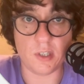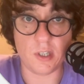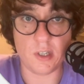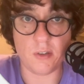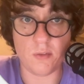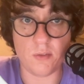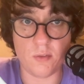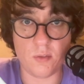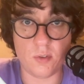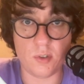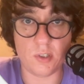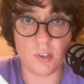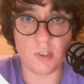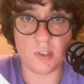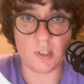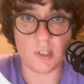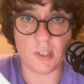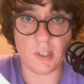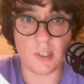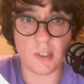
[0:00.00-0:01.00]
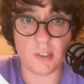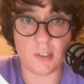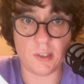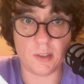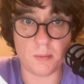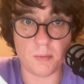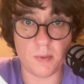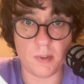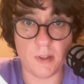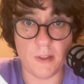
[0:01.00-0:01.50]
Here.
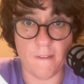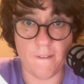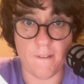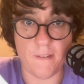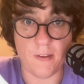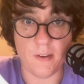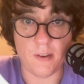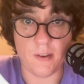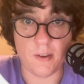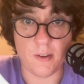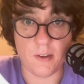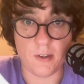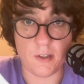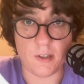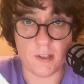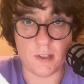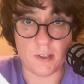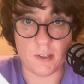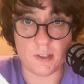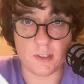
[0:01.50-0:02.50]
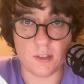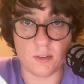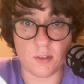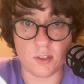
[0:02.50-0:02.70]
Get view ID road.